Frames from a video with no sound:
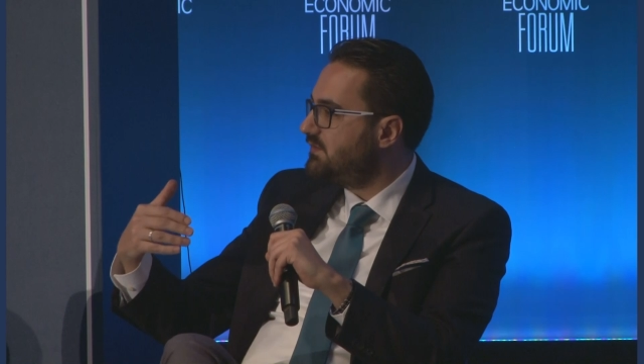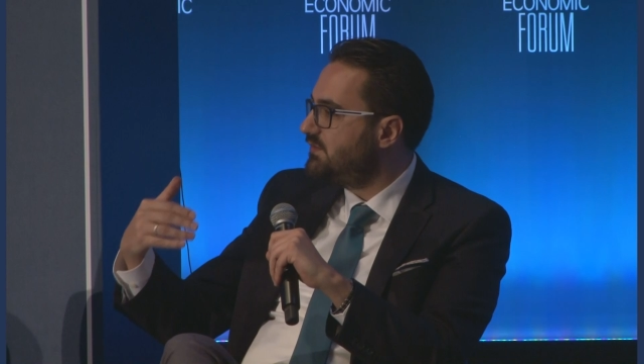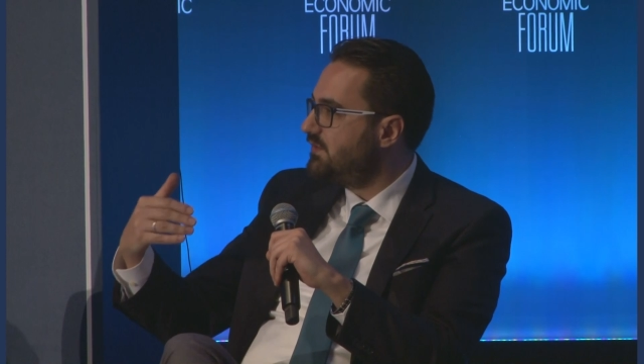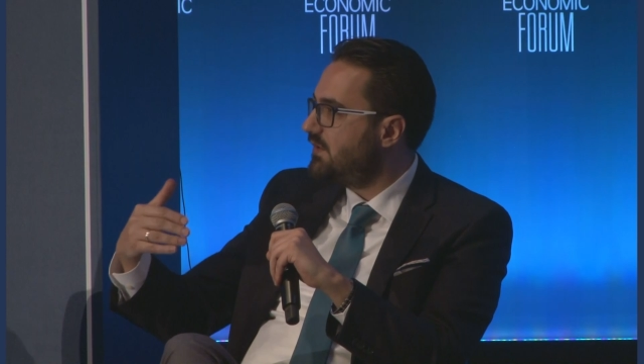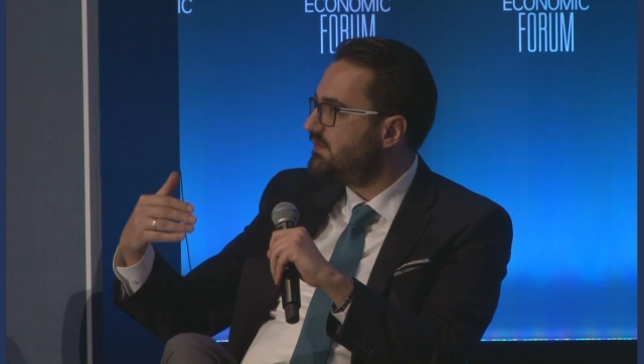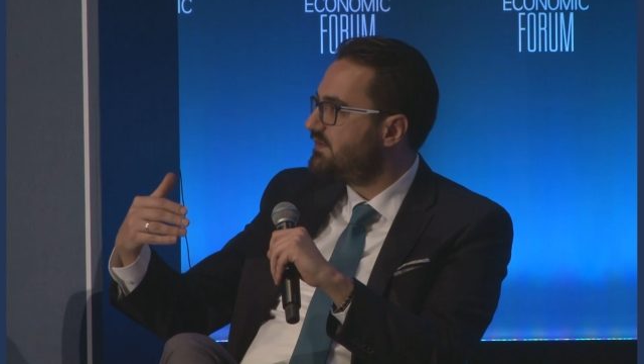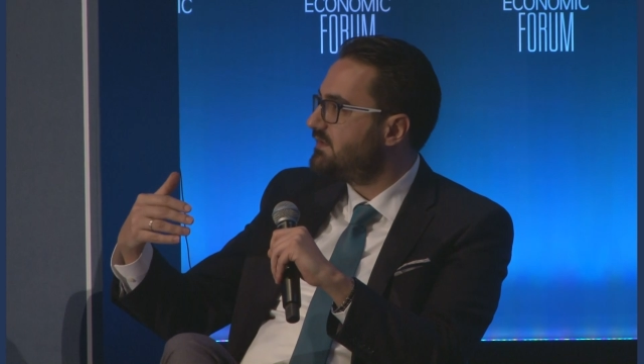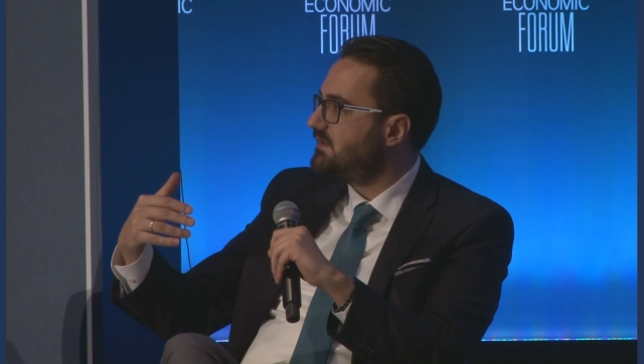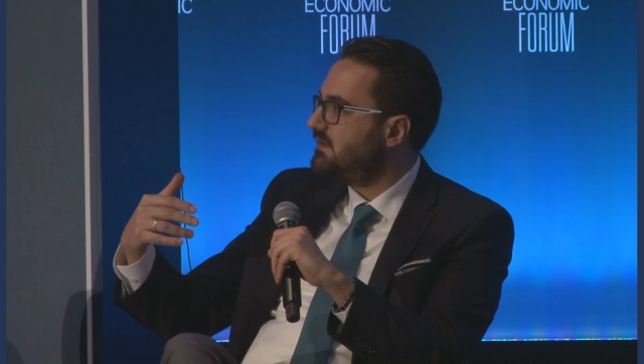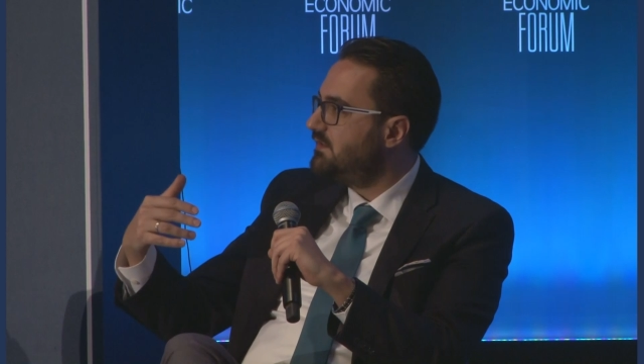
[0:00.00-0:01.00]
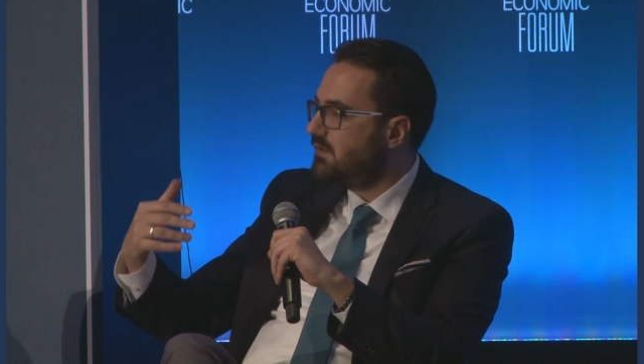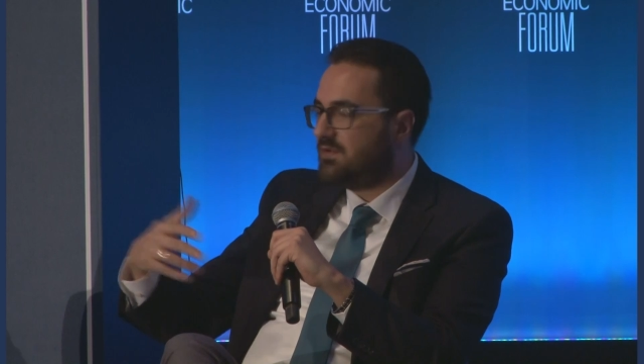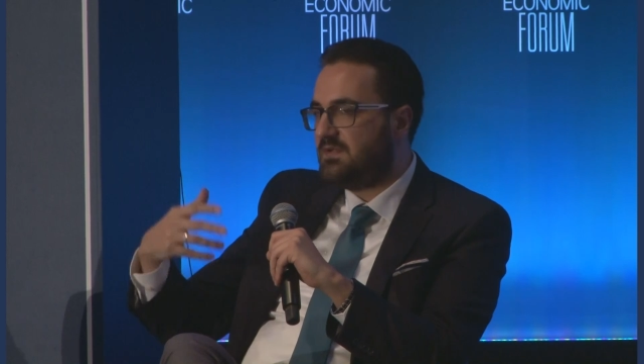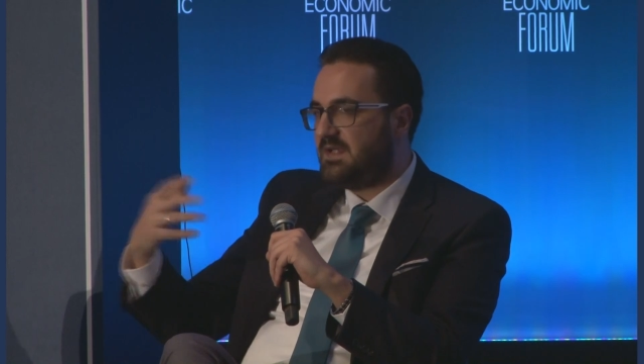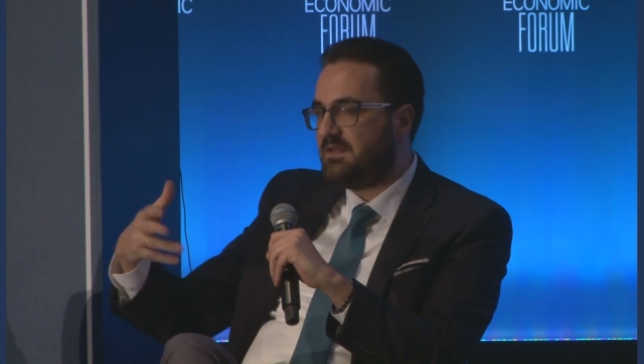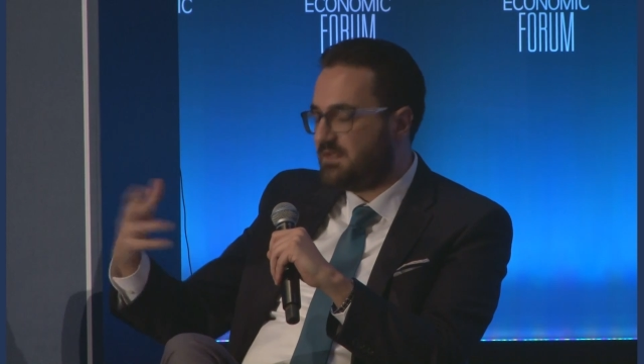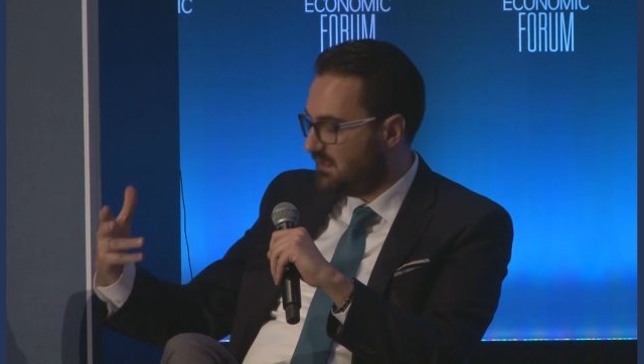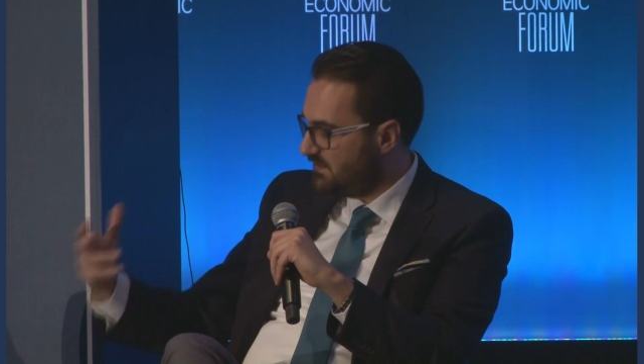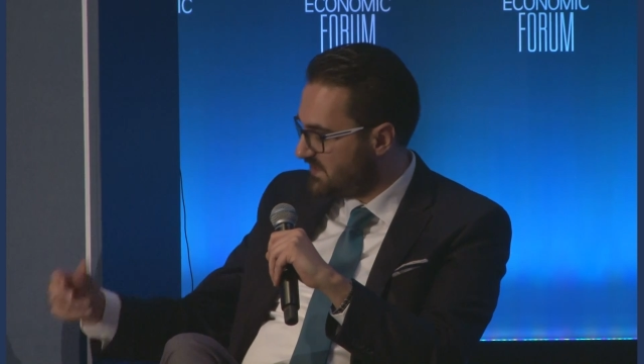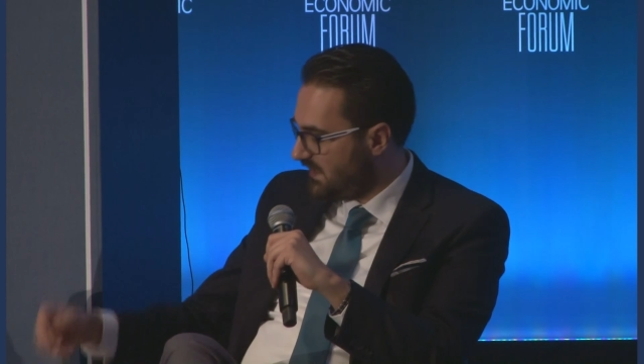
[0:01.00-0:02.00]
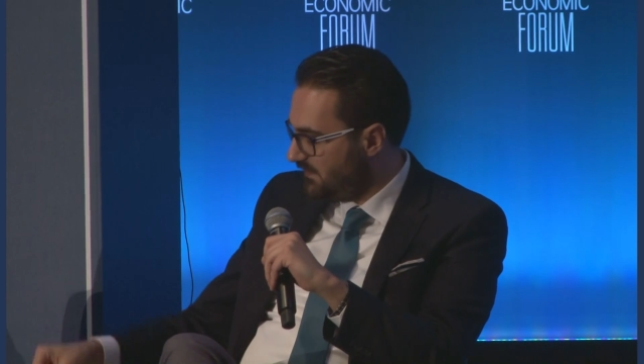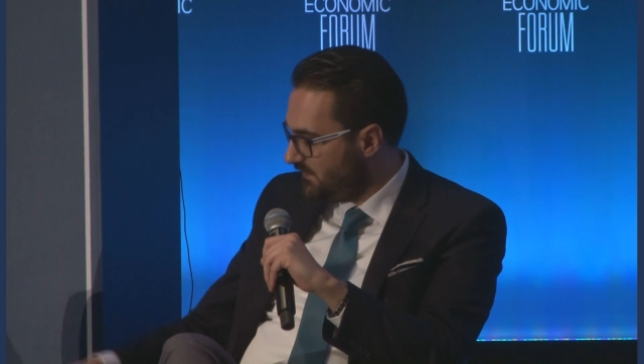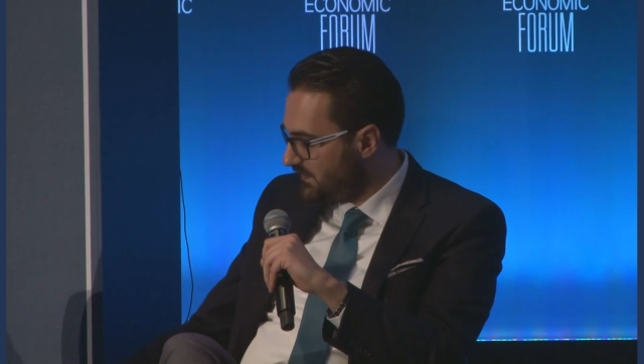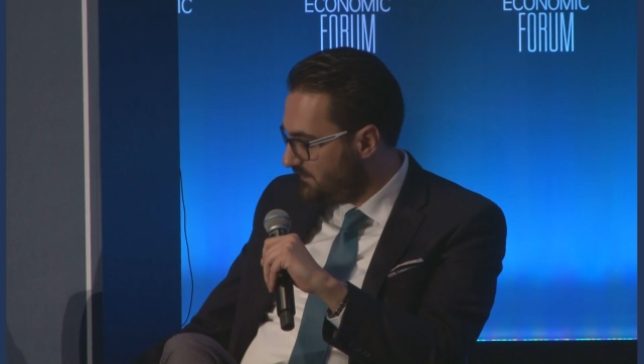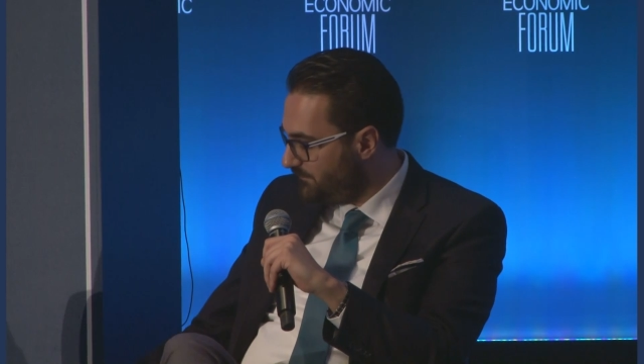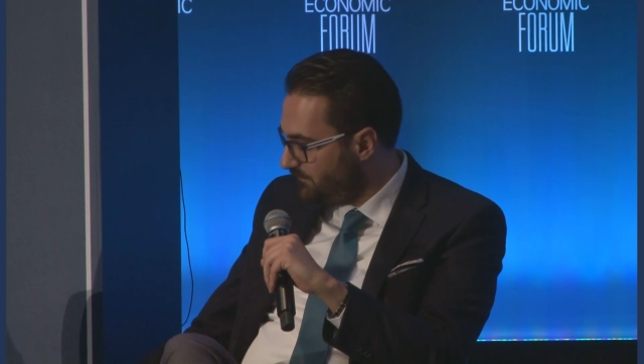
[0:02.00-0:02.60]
do not know anything outside of it.